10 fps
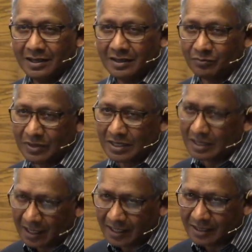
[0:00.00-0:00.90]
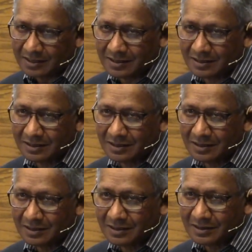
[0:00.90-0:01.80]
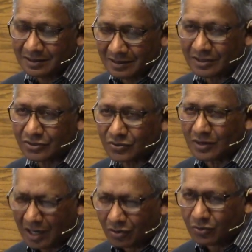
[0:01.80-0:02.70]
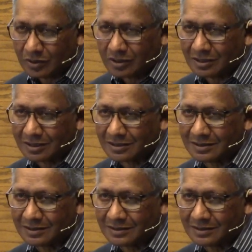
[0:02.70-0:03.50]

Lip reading: and bring light into our world.